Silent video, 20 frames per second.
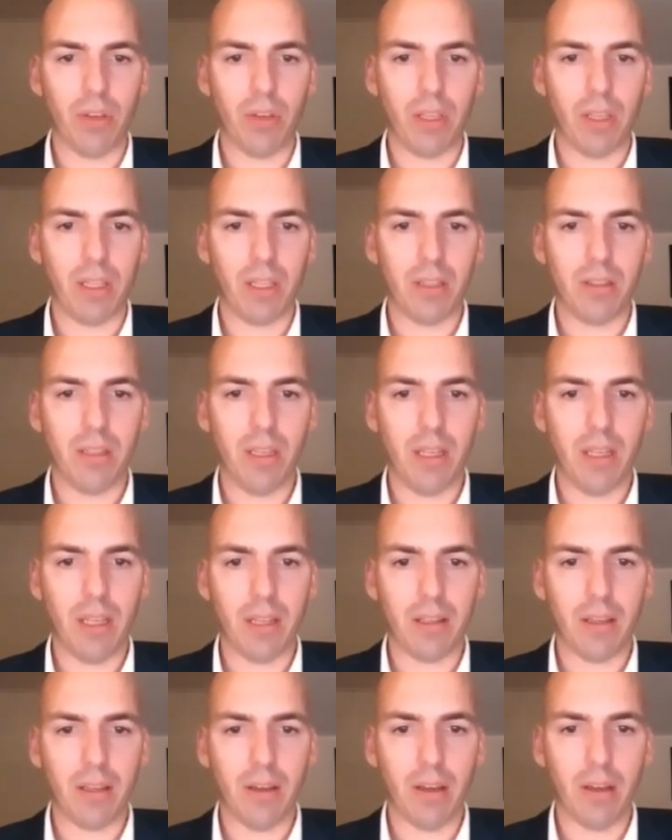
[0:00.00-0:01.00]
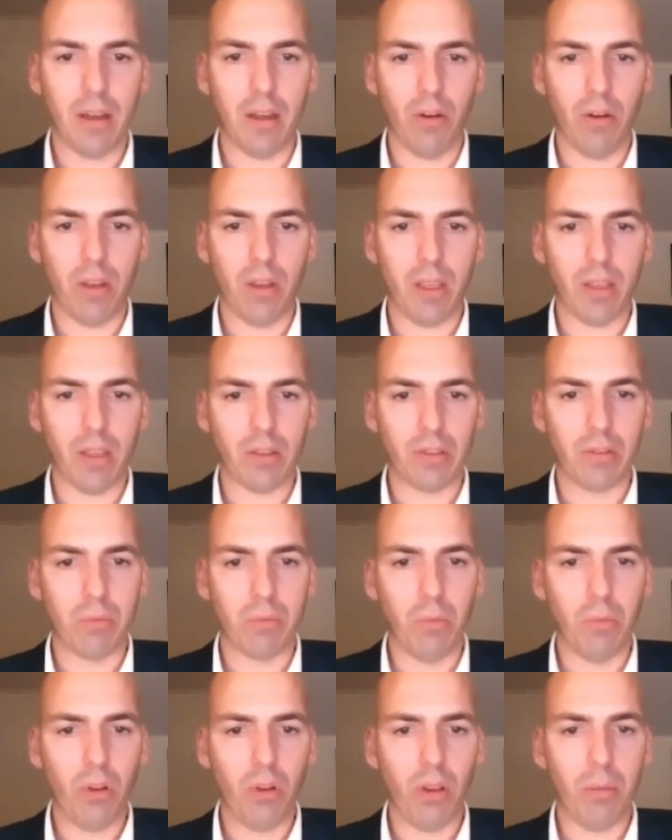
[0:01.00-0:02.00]
So you can see that only a
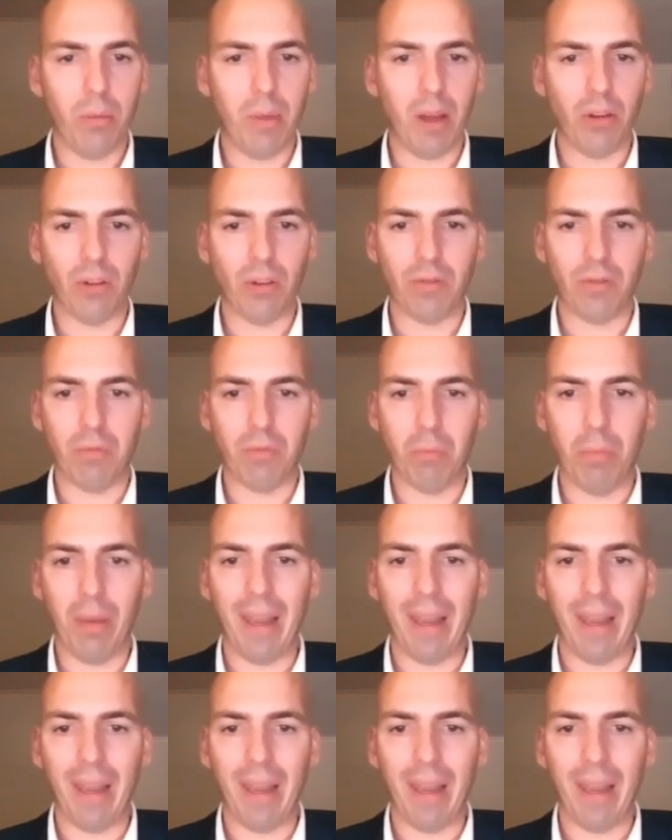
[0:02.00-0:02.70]
small amount of